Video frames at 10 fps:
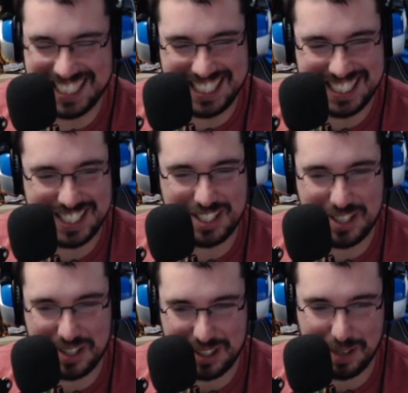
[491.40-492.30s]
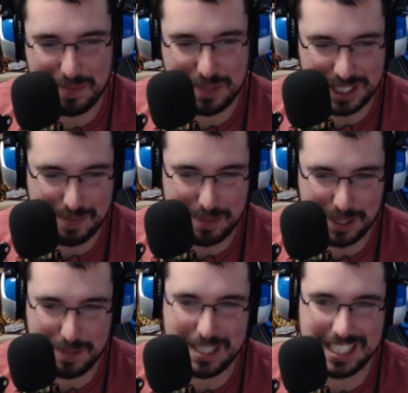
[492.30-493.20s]
Did your thumb slip, or
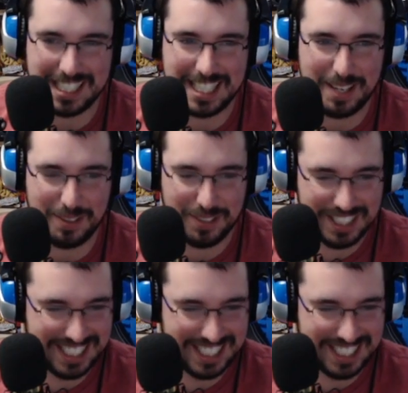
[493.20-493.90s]
you muted that one?